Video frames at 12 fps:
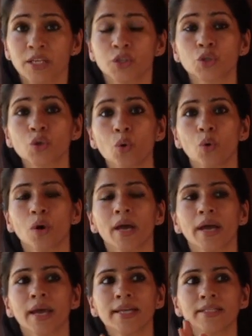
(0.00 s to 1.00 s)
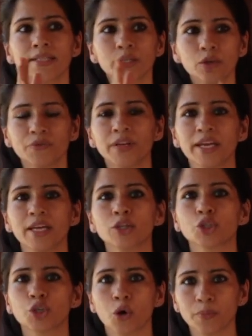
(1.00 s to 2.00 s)
So instead of taking
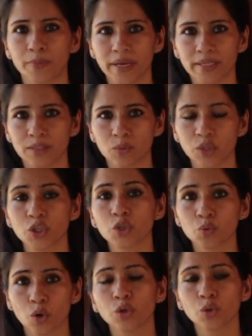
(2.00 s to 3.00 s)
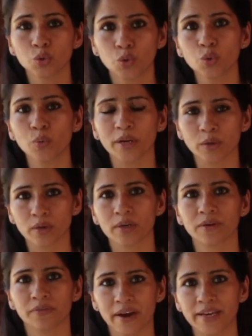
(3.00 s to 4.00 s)
short breaths, which is what you do when you're
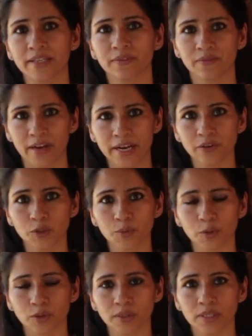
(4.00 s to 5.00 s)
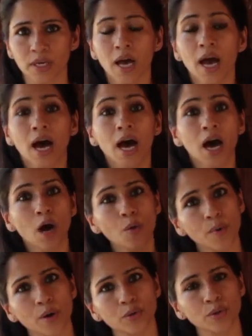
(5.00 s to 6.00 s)
in a fight and flight response,
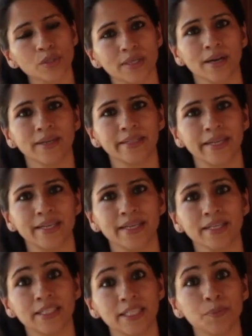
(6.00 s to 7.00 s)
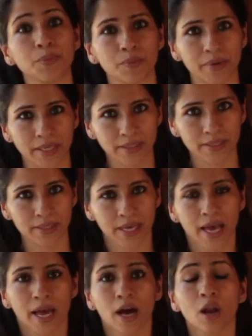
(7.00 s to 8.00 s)
how about you start taking deeper breaths,
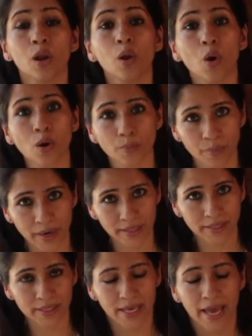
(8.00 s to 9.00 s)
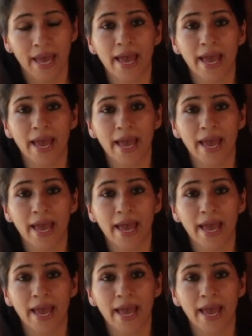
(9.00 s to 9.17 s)
long breaths,